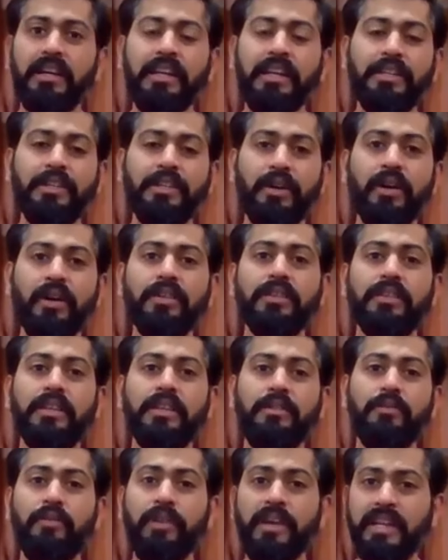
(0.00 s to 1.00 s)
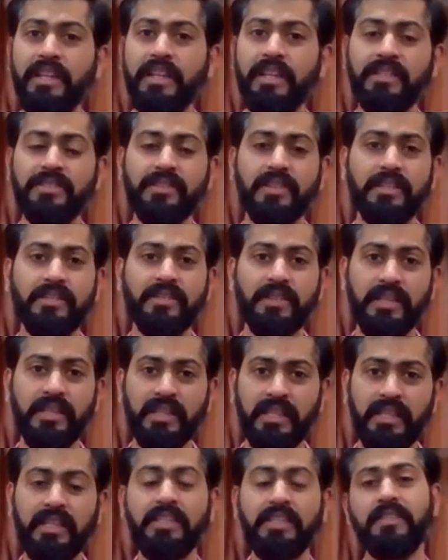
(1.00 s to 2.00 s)
He taught in various
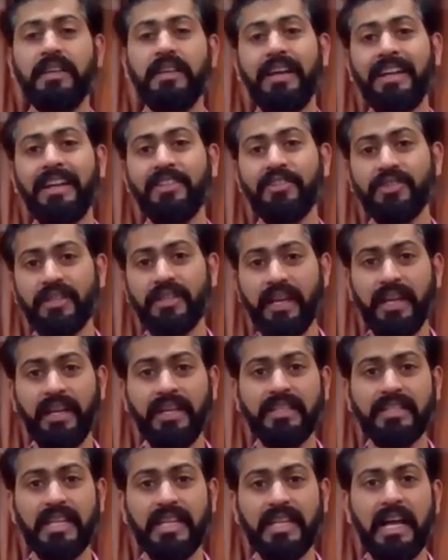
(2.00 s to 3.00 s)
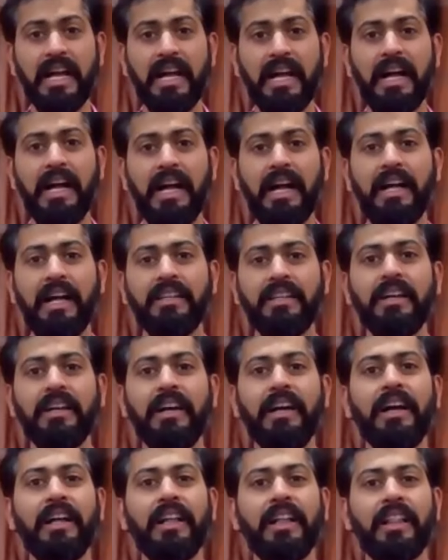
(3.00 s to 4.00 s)
cities and states,
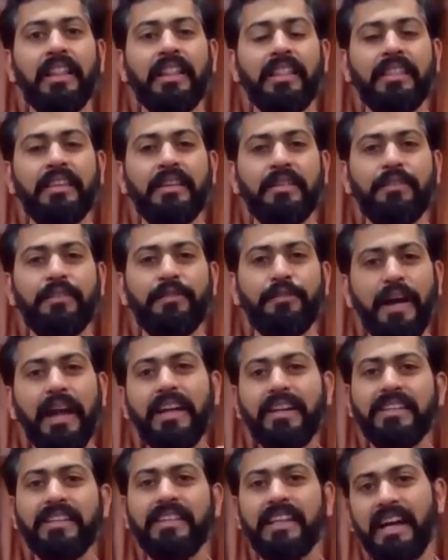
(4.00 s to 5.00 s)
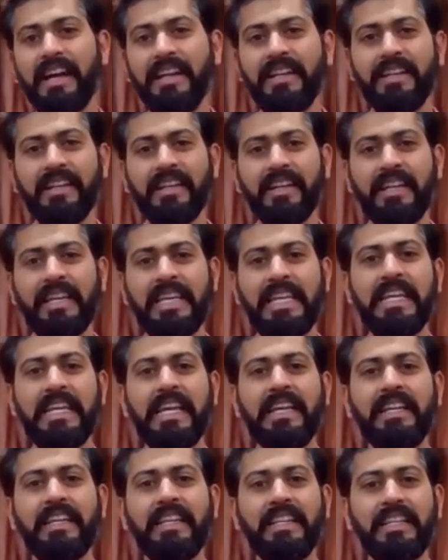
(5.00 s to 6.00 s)
and the fact that he
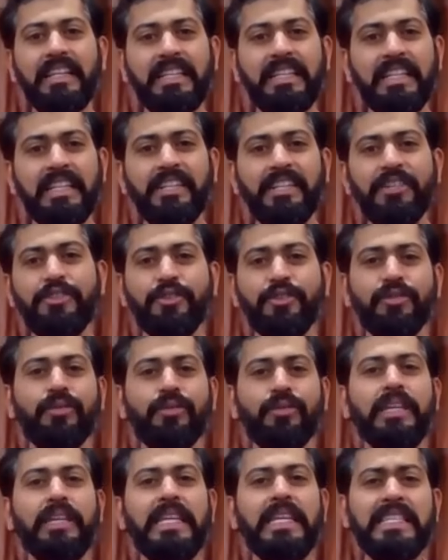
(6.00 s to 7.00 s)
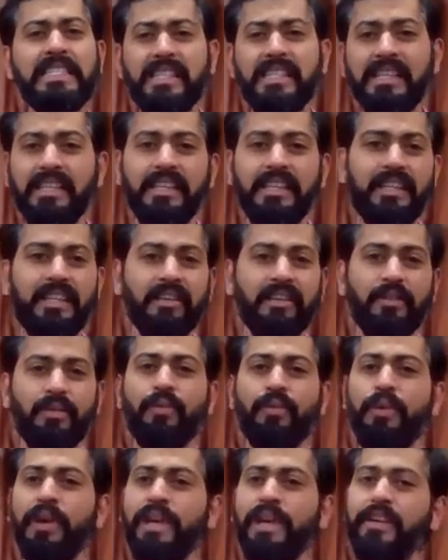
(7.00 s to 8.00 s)
can teach you easily
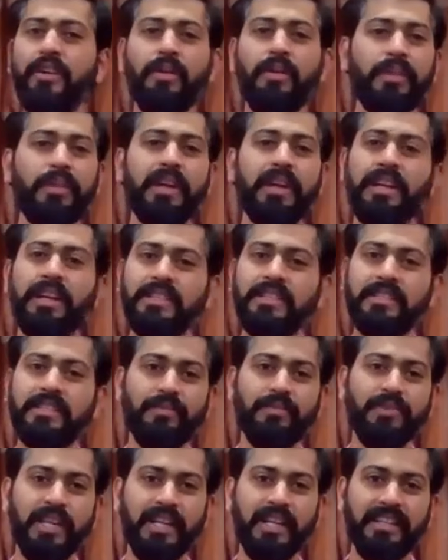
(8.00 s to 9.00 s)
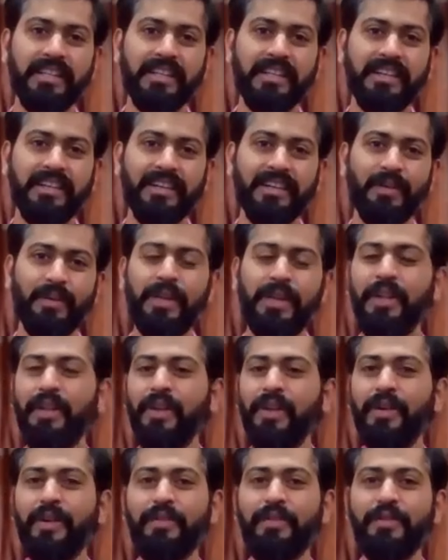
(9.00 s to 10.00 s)
very complicated subject with a
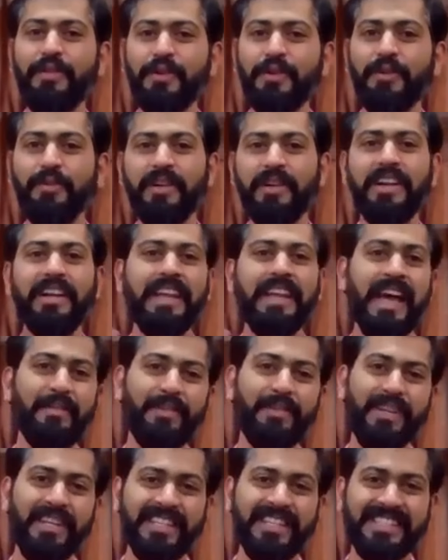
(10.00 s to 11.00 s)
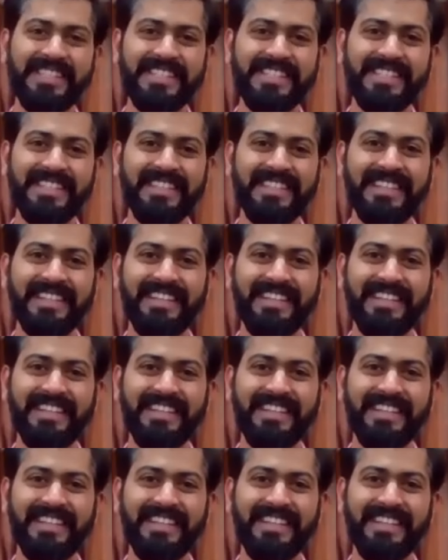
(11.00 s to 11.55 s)
lot of humor and happiness.